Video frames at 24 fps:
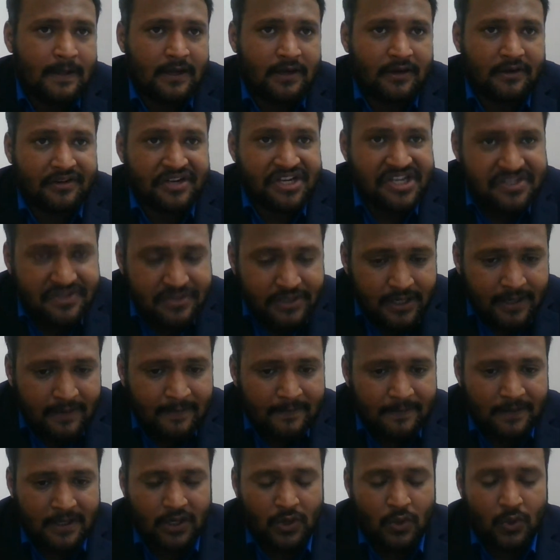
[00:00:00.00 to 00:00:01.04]
uh, reasoning
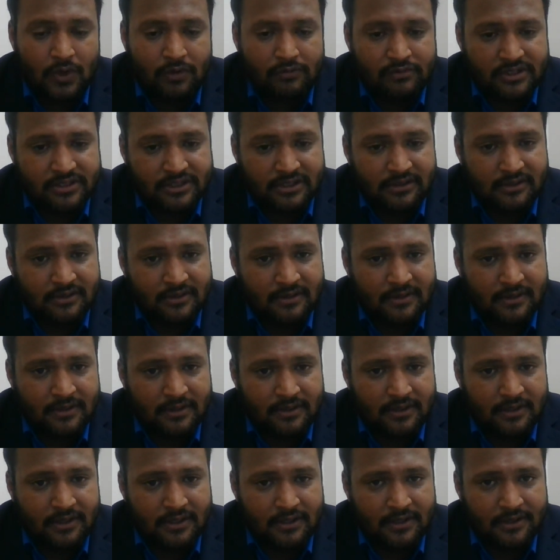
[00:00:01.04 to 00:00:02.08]
the universal
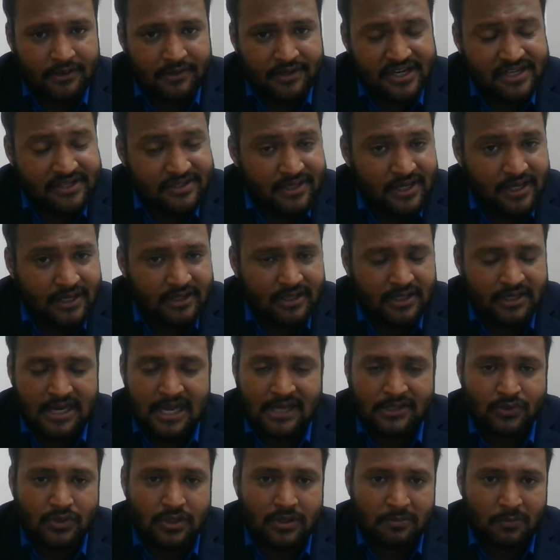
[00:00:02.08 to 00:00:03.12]
uh, reasoning the
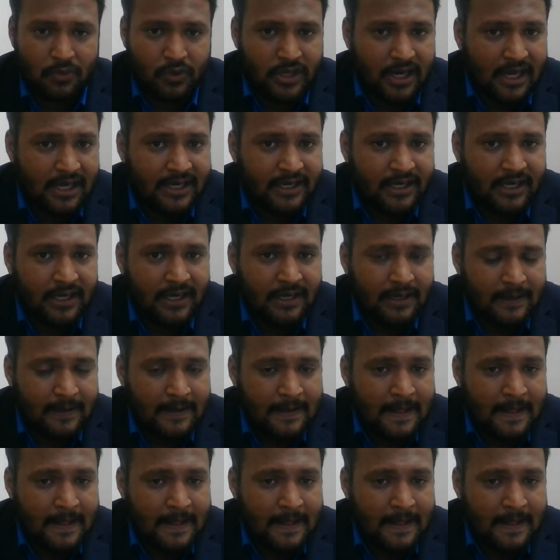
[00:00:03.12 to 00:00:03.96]
natural morality